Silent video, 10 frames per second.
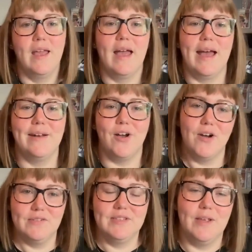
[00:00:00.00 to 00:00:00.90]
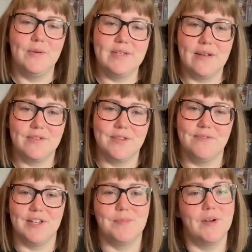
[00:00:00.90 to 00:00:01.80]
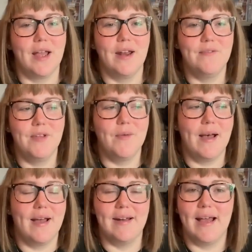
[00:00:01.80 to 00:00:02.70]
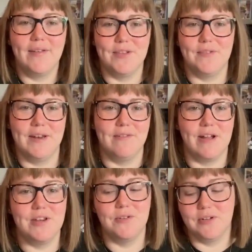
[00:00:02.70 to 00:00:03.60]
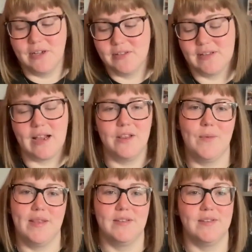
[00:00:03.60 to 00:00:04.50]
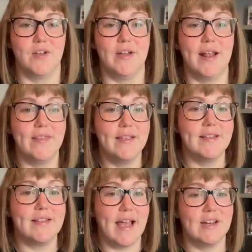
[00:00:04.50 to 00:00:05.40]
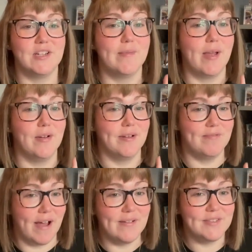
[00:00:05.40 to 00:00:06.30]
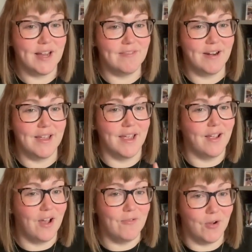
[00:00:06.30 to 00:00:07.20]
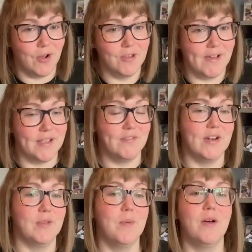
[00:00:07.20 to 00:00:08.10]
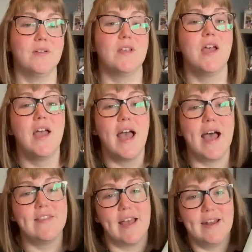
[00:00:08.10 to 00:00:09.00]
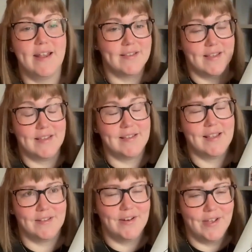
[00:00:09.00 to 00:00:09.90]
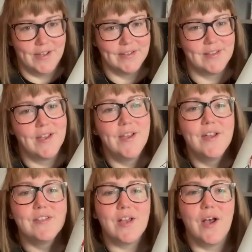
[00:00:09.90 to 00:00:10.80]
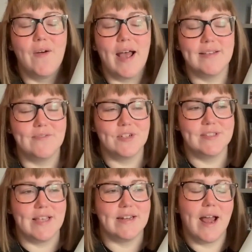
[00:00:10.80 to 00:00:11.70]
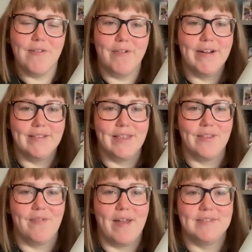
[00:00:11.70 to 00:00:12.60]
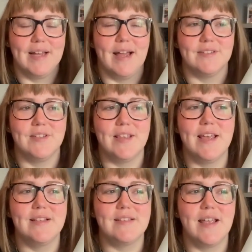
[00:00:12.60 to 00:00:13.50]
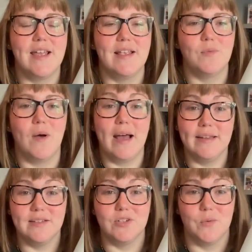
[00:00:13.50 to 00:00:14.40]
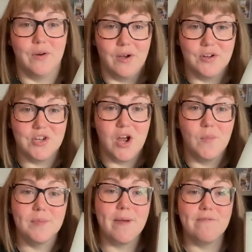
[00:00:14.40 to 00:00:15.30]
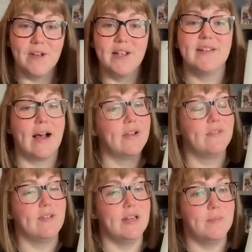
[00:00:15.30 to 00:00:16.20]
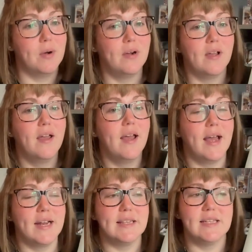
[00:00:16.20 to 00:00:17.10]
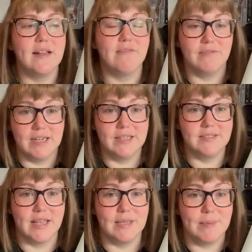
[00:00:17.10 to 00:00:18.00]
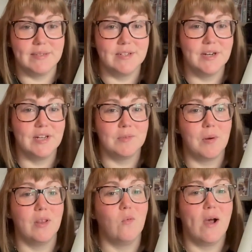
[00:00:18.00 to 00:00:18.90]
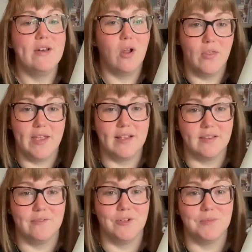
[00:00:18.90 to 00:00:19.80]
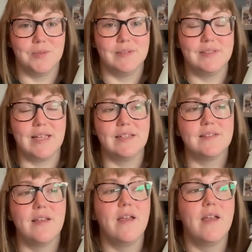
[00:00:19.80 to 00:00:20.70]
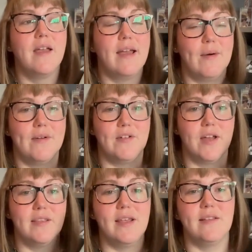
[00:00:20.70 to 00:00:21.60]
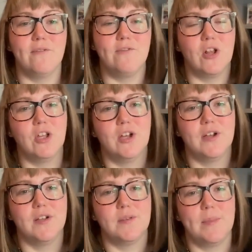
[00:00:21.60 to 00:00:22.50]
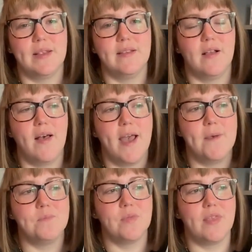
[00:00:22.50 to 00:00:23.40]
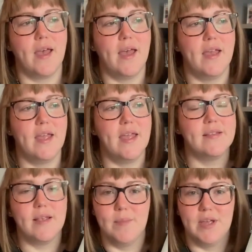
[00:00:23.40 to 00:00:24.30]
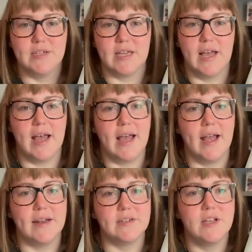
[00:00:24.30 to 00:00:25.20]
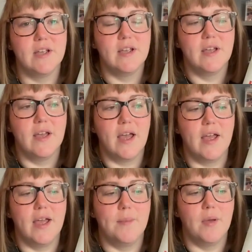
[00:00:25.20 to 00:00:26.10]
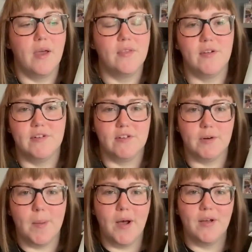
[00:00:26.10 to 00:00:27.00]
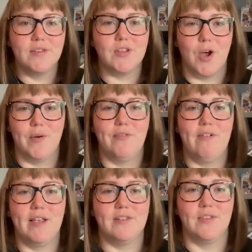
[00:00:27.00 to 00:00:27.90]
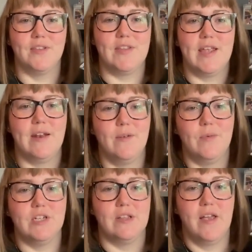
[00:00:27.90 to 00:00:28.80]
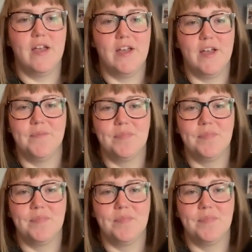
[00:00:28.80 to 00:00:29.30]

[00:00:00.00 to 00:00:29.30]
And obviously we're down to the first book, and if you are an Alice Feeney fan, you'll know exactly where this is going, and this is actually my only 5-star rating of all of Alice Feeney's books, and that is his and hers. So as I've just said, I rated this 5 stars. So this is what I listened to on audio and was my first Alice Feeney book, and I think that really set the precedent and is probably why nothing has lived up to it since. However, this follows, basically, there is a murder, and there is a reporter that's always first on the scene, which is her,